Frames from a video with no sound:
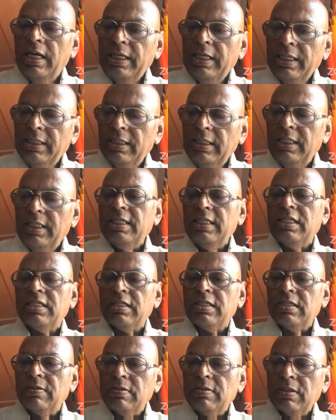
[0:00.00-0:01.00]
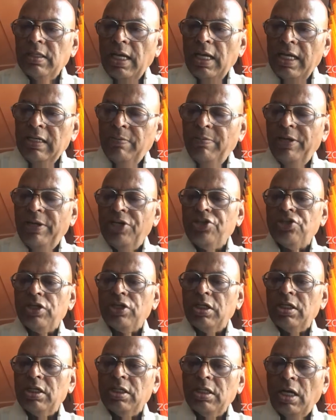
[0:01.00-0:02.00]
in this
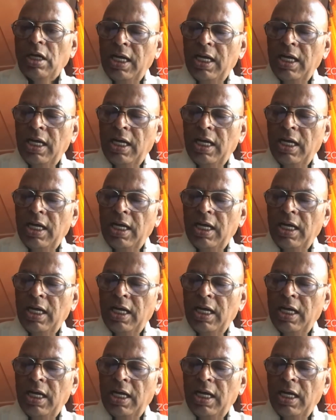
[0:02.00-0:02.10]
animation,